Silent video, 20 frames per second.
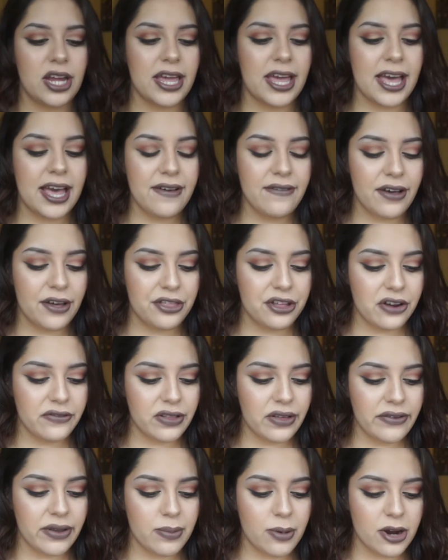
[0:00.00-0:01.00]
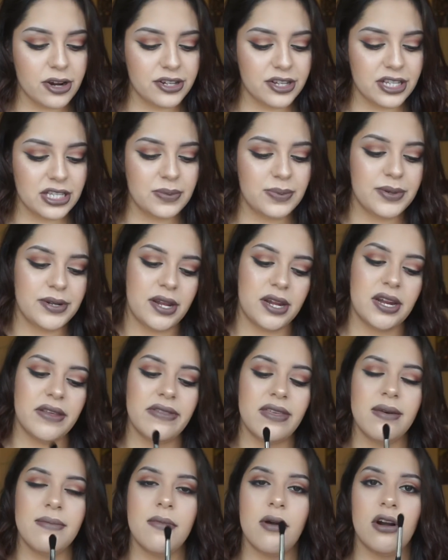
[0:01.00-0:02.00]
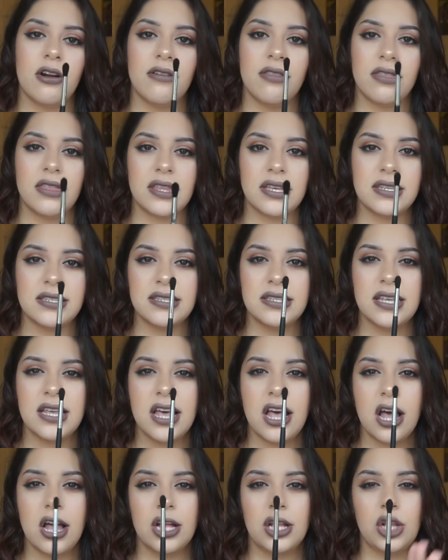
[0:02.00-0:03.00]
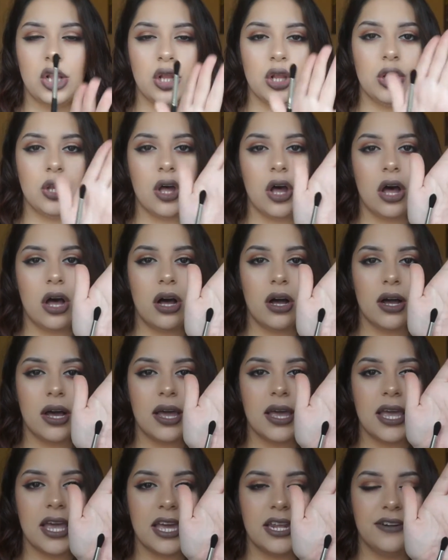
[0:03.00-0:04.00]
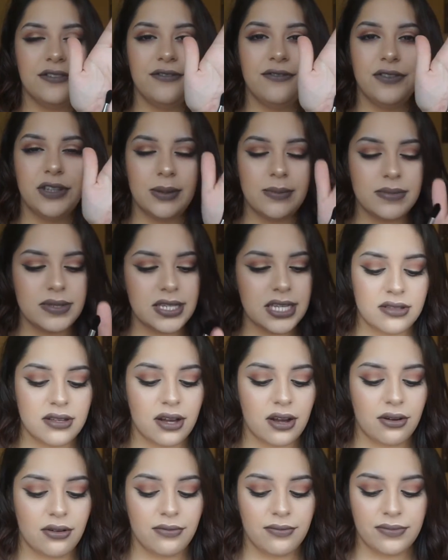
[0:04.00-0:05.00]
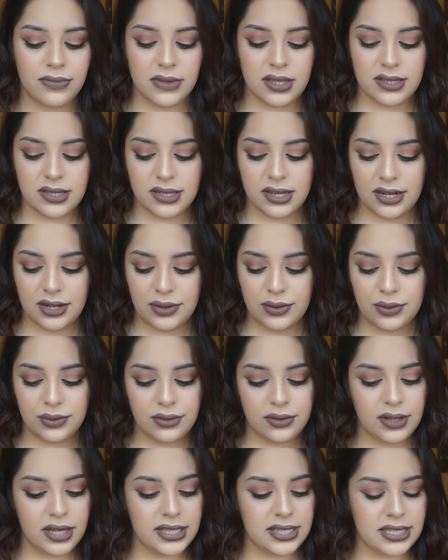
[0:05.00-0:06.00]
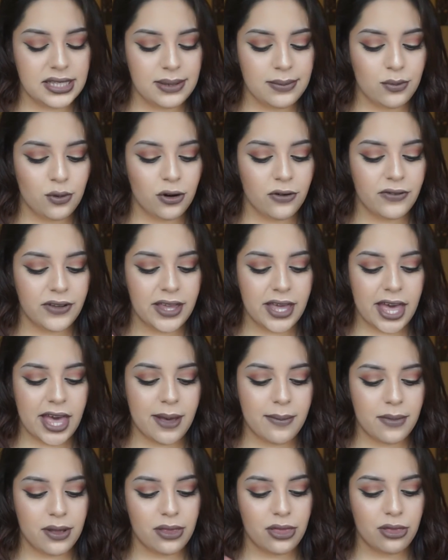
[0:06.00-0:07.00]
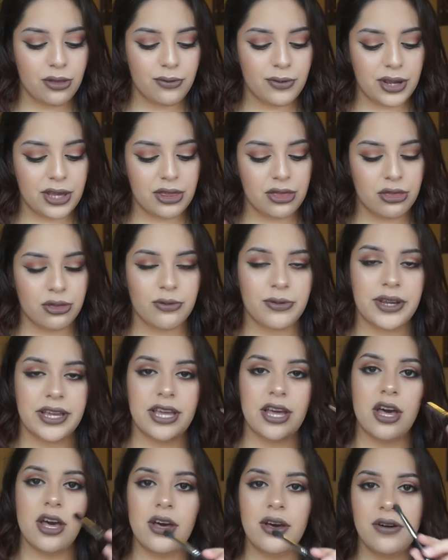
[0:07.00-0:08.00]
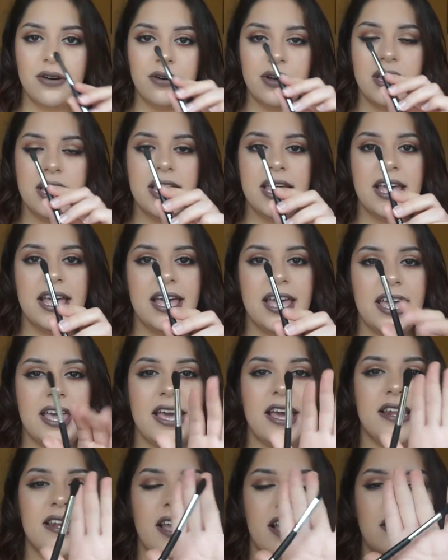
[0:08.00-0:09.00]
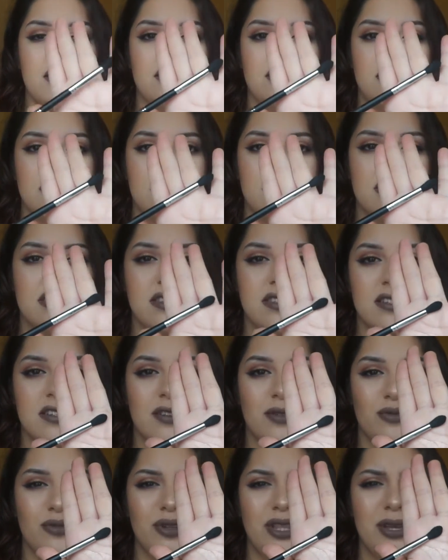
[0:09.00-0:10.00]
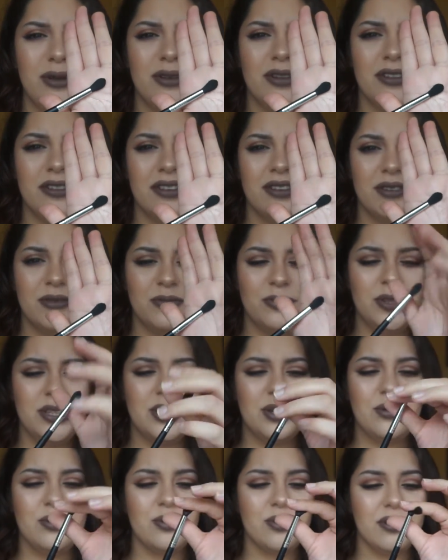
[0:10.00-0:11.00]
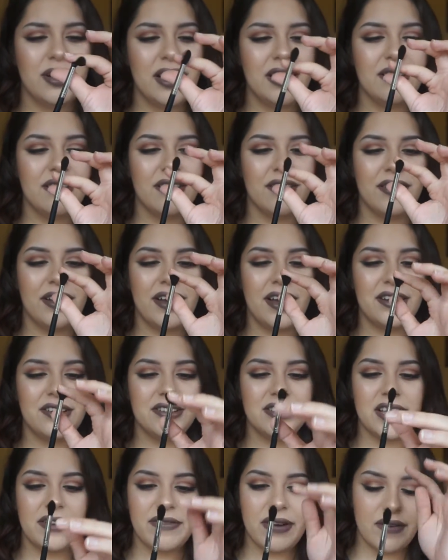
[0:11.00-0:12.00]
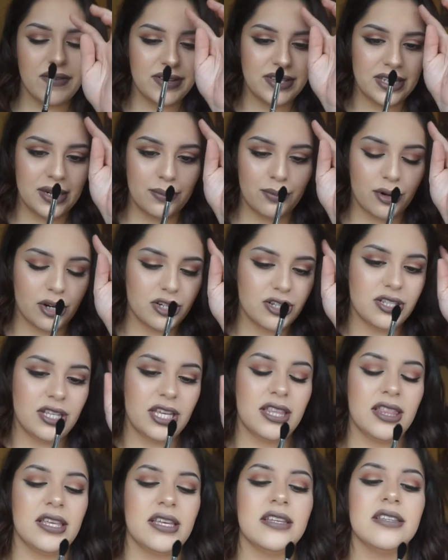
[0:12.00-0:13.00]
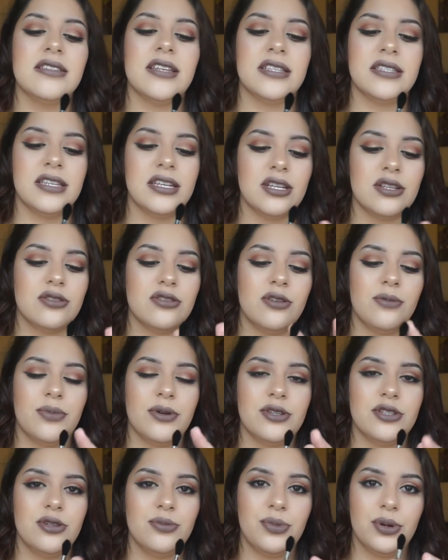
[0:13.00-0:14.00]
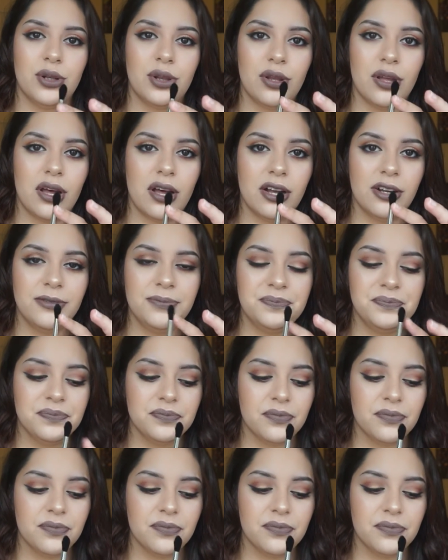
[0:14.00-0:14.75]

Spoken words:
I have other fluffy brushes, but none of them are this long and flimsy. So this is kind of cool. It's the Morphe M330, and it's just really, really cool. I don't know. I've never seen a brush like this that's like super, super long,